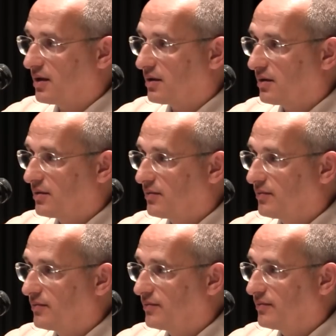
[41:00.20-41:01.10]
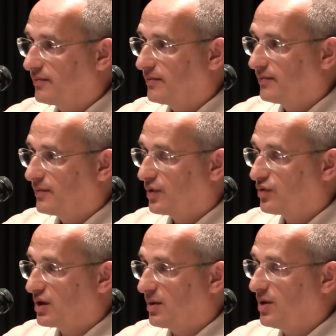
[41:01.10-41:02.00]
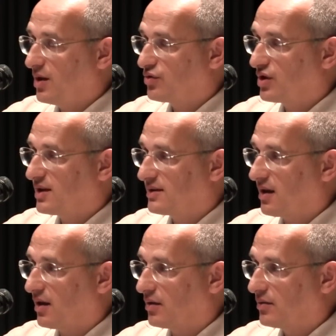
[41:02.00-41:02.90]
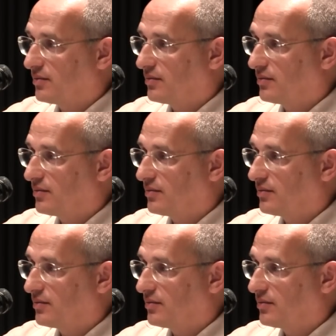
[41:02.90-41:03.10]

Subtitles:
with you longer because I am tired of you.